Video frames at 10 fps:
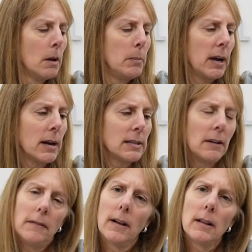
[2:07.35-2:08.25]
because I
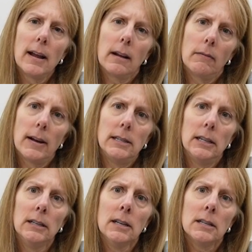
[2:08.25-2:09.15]
felt like if I
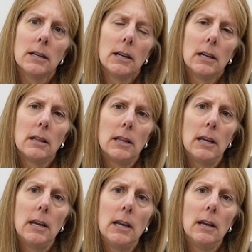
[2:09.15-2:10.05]
didn't,
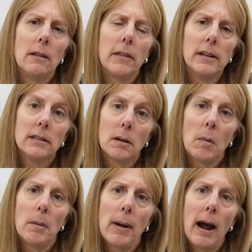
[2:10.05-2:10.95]
the things in
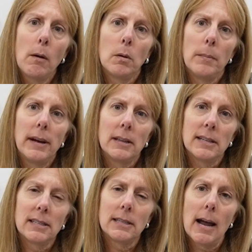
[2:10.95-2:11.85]
my bag would make
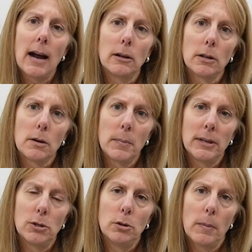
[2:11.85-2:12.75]
this sag a little
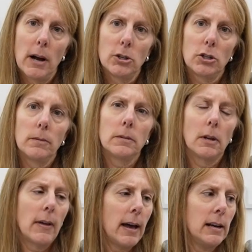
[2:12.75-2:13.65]
bit too much.
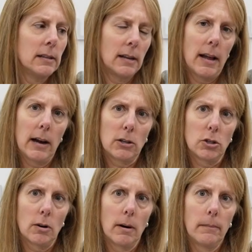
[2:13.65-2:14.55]
So that is an
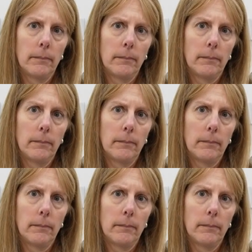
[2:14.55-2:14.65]
extra.